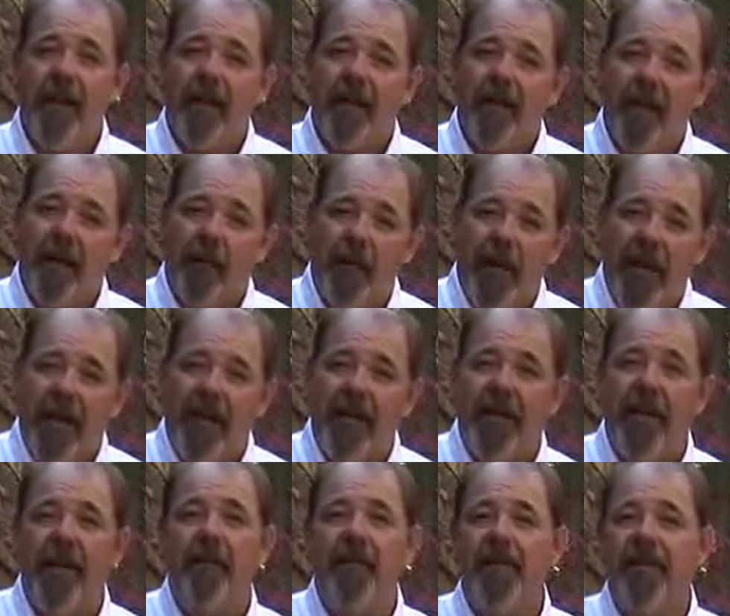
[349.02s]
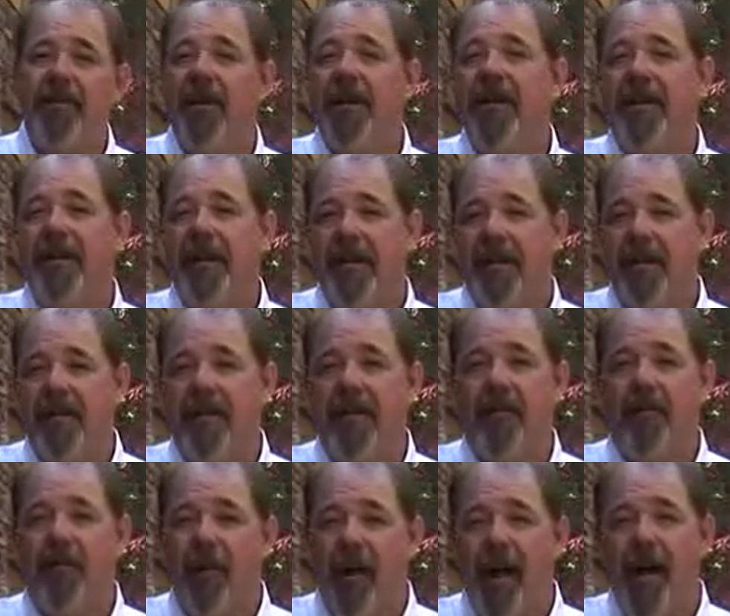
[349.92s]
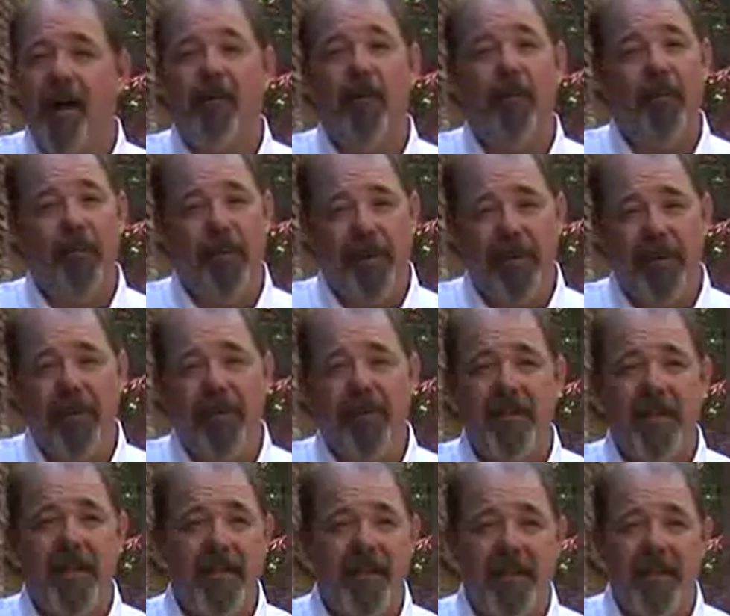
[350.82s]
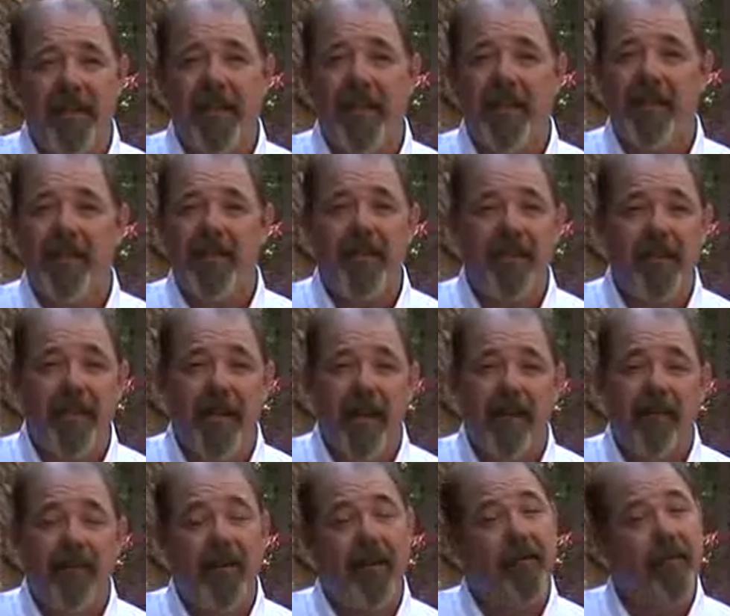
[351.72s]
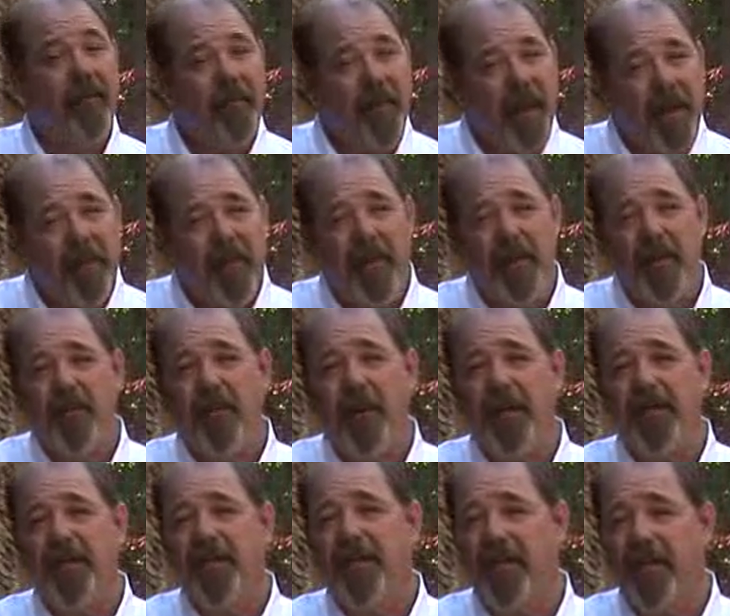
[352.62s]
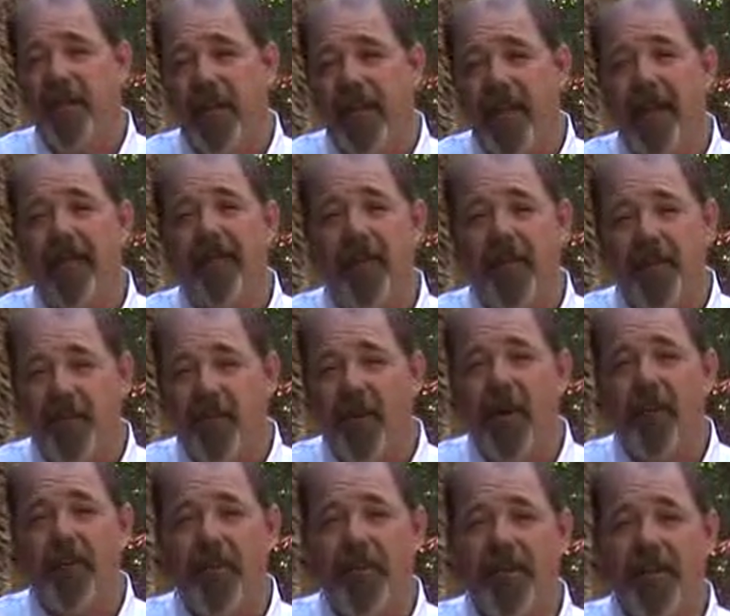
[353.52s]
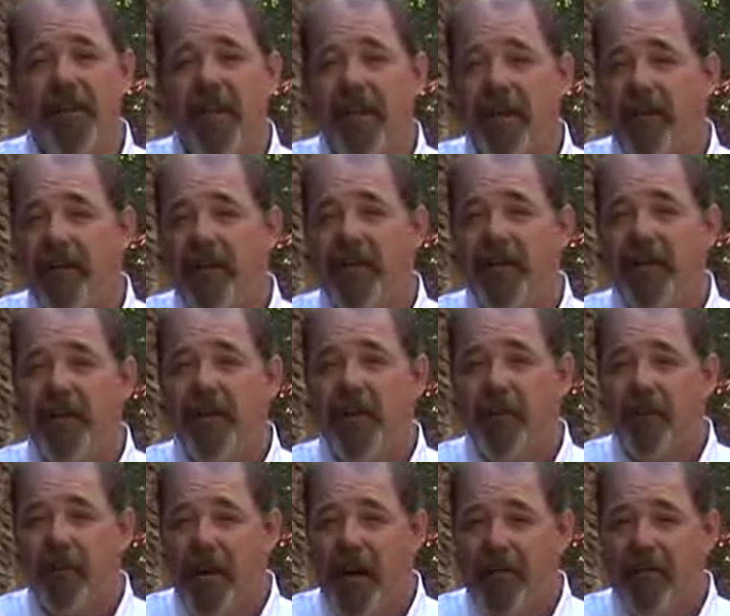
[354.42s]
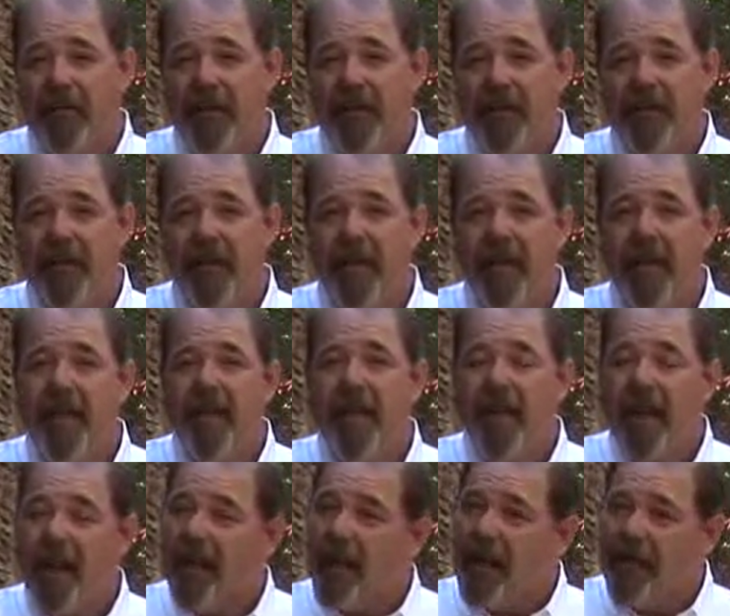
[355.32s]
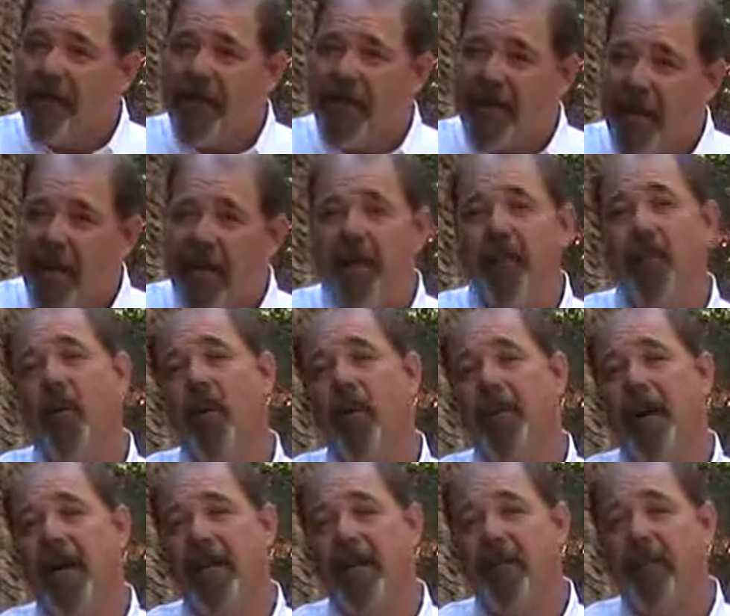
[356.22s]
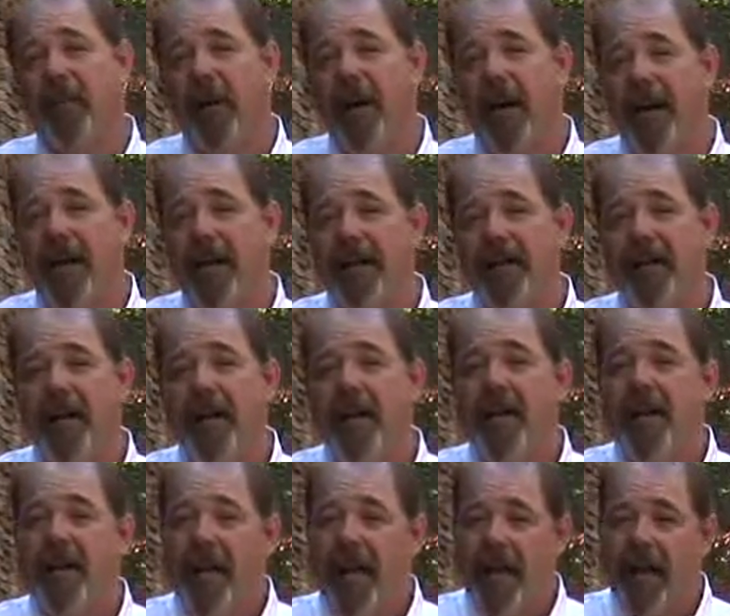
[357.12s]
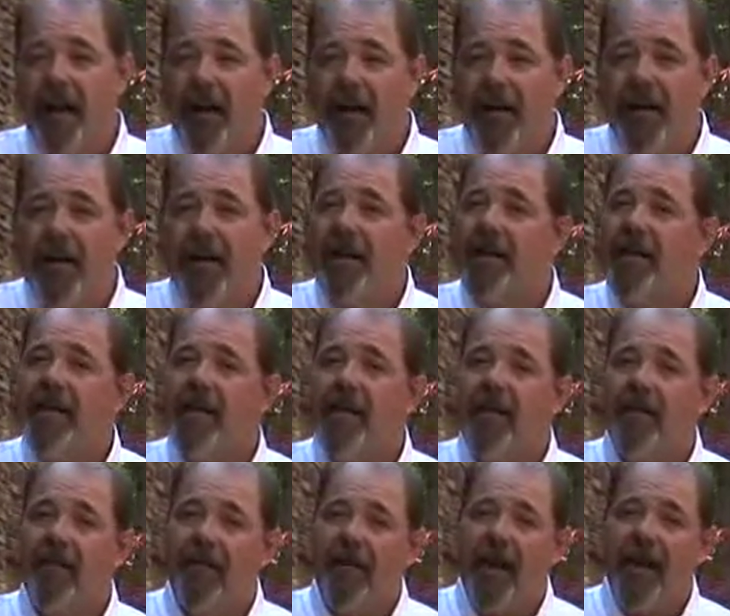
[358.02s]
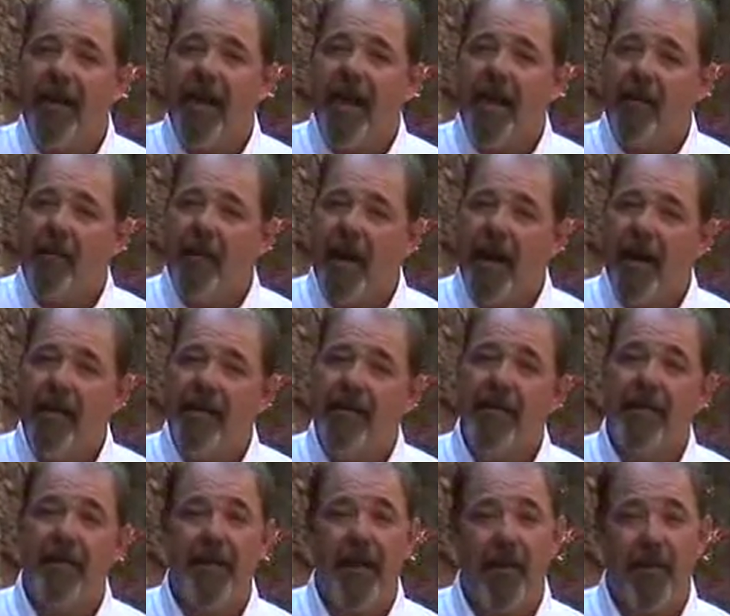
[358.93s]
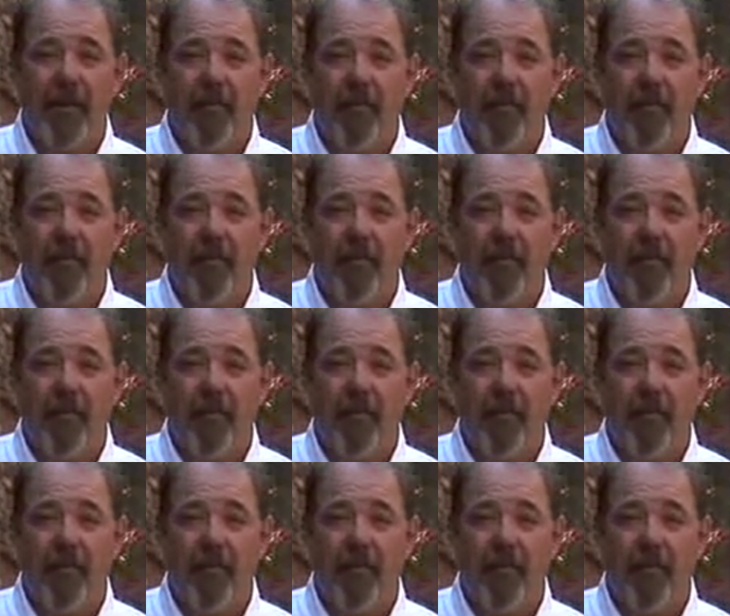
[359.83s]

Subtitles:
that we can demonstrate to you that Brock will produce a 6, 7, maybe as much as an 11 or 12% increase in your profits. I'd love to tell you more about the product, and all you need to do to find out about us is go to